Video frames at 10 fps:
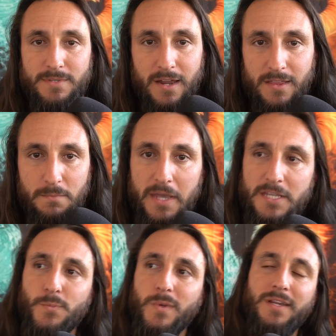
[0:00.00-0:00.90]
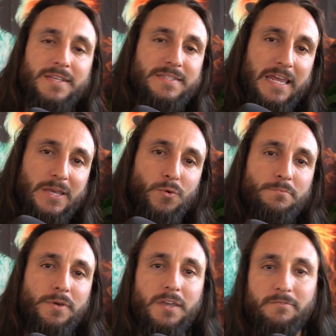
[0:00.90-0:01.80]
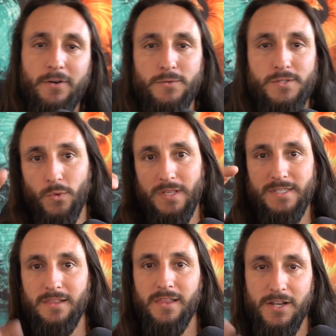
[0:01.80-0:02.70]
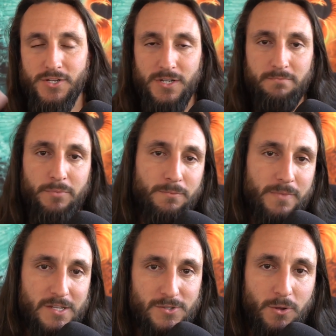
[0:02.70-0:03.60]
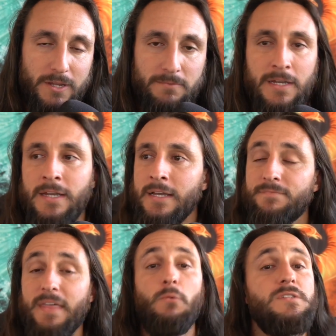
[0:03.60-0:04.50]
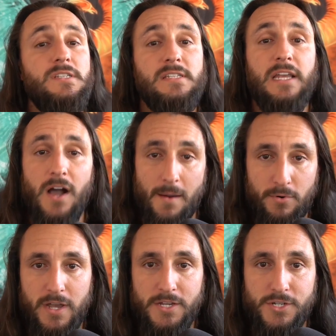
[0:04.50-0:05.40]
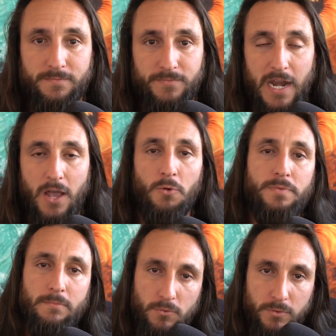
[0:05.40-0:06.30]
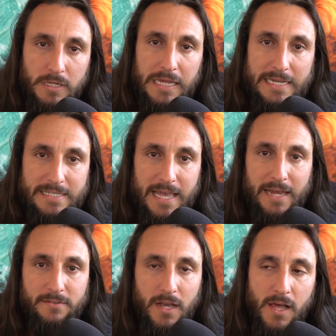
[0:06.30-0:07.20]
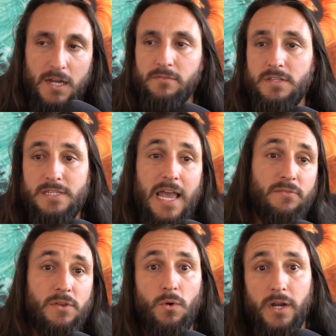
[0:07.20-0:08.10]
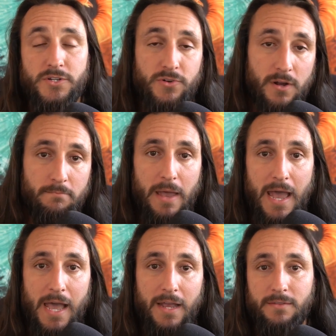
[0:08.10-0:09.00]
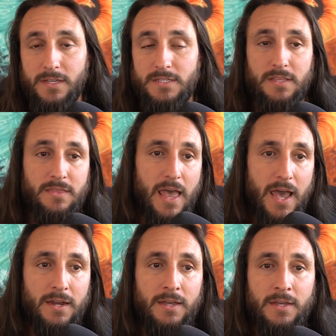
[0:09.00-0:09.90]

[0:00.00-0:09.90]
out of the basement, gets 81 million votes, wins the election. Boom, they stole it. That was a sting operation. And I hope people realize that. A lot of us, we wanted Trump back, this and that,